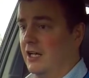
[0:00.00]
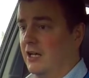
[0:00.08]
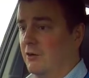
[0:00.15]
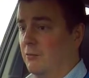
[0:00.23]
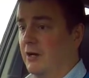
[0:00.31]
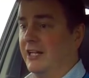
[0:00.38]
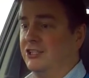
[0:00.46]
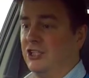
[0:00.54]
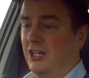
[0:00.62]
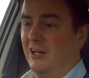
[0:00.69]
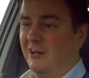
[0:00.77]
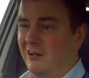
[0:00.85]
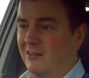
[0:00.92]
well actually,
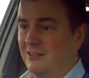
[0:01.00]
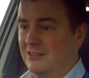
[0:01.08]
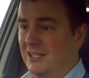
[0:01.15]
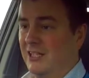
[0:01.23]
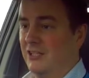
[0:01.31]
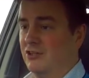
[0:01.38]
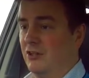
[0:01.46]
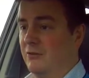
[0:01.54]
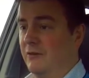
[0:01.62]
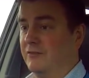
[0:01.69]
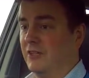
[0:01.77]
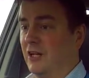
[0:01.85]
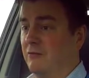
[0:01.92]
I'll tell you the truth, I've
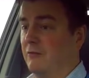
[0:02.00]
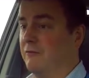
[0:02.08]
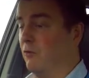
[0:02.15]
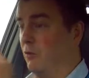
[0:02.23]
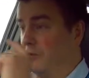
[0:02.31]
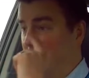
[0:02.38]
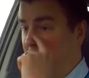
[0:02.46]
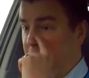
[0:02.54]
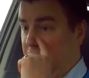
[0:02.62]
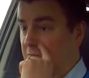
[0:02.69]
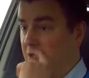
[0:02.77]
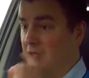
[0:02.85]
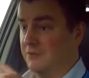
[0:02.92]
done over 4,000
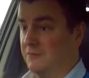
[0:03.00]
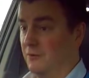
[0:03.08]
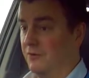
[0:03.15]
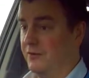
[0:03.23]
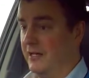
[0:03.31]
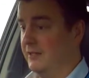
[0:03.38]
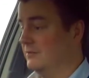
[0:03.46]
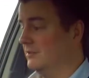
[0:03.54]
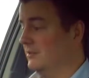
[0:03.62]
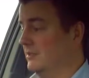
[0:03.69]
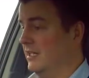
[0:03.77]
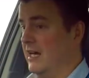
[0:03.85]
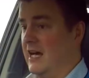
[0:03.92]
miles, 4,000
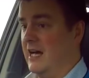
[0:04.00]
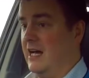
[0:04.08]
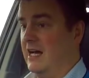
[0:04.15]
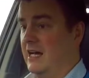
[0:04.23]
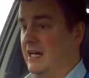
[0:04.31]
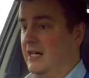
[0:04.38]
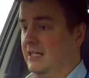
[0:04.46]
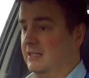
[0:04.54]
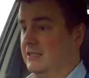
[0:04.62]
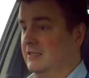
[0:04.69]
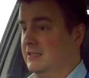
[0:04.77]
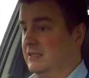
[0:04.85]
and...